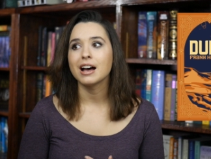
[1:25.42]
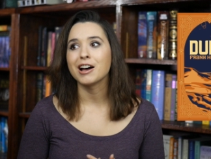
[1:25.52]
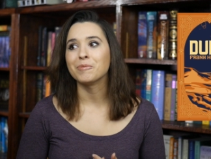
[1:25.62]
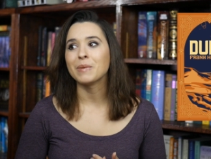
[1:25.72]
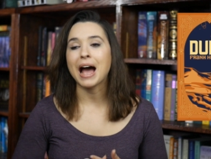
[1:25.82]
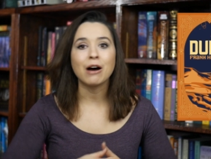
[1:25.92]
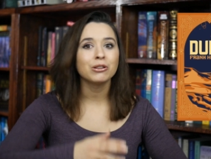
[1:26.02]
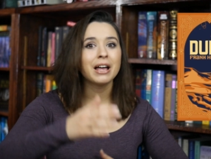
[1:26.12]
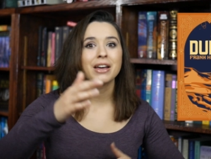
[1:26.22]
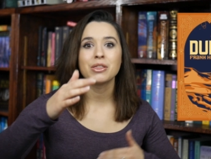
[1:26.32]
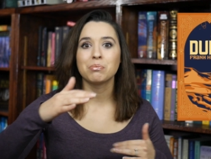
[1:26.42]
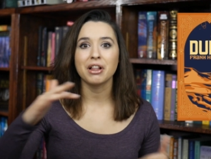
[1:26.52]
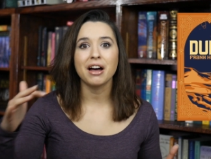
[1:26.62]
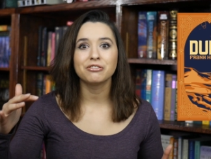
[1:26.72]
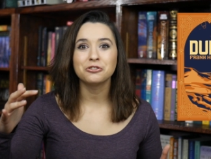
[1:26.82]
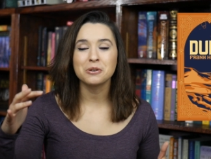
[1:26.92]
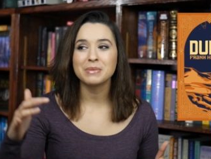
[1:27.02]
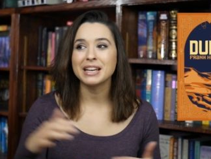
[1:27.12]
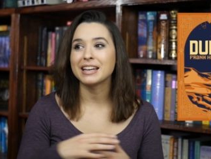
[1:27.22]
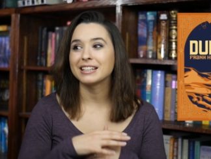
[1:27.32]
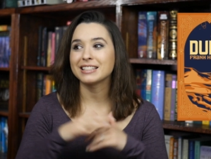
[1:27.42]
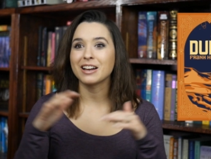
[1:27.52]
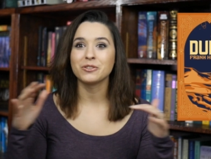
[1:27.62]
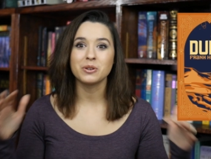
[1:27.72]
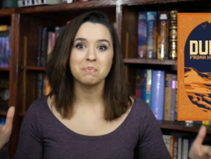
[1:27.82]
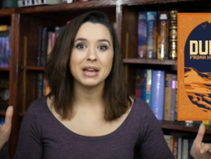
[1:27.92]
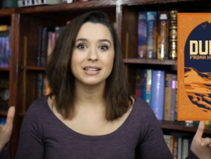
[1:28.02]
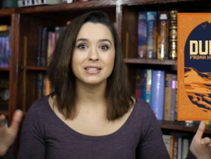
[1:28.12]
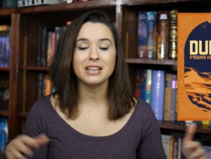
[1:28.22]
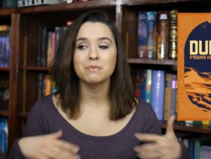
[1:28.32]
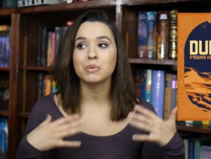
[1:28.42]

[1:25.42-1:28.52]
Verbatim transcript: Outlined the plot for me and it sounds amazing,